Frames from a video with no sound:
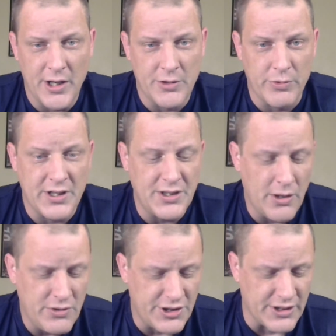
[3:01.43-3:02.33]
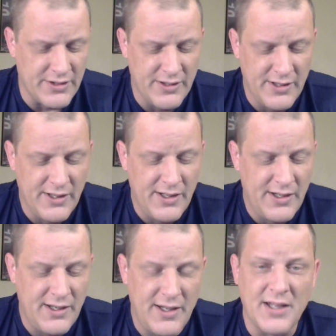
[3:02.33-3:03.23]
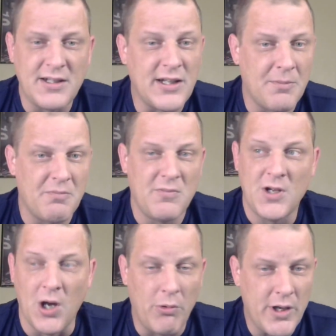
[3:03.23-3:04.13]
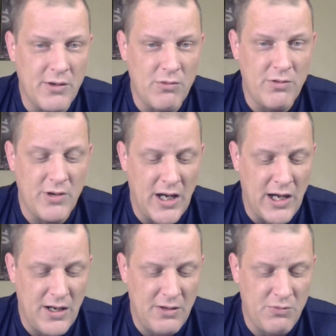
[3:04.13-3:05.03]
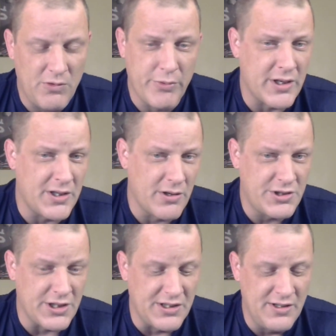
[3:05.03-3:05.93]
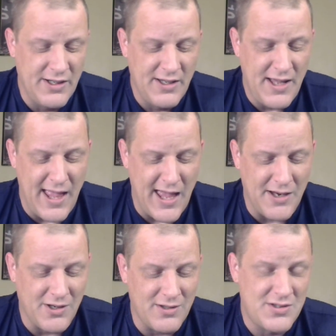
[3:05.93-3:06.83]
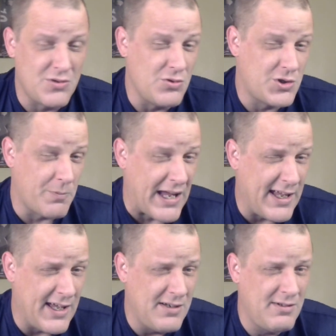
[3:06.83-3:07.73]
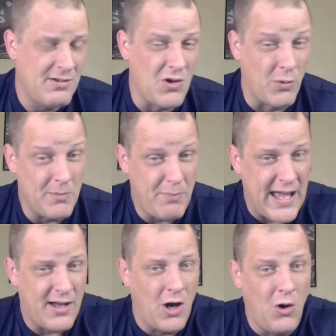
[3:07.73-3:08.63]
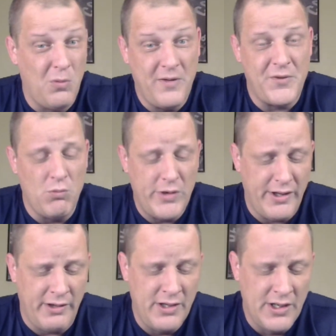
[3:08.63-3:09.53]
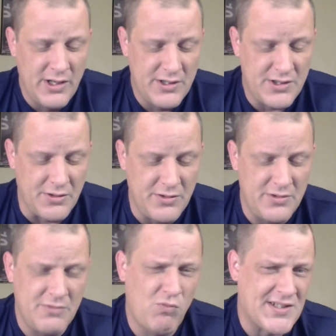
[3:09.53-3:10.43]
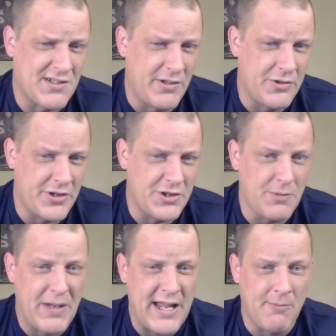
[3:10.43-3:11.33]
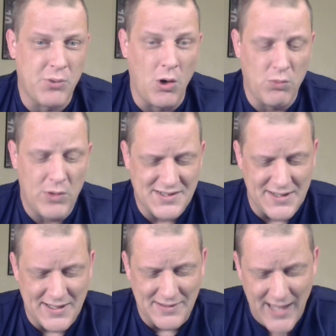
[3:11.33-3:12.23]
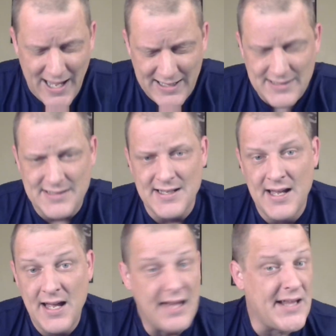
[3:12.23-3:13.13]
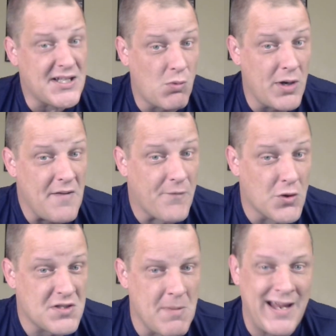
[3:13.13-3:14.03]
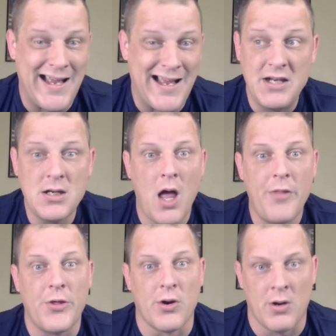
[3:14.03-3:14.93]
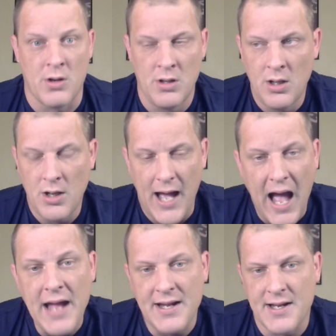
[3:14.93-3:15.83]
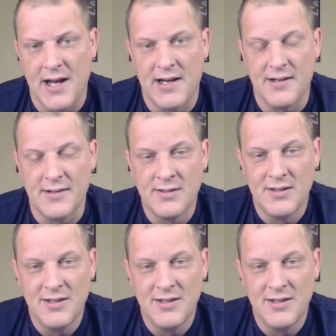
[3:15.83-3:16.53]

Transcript: under Rikidozan. He ended up going uh, with Rikidozan and to Japan, going back home, if you will, to wrestle under the Japan Pro Wrestling Alliance, and that's where he first met another icon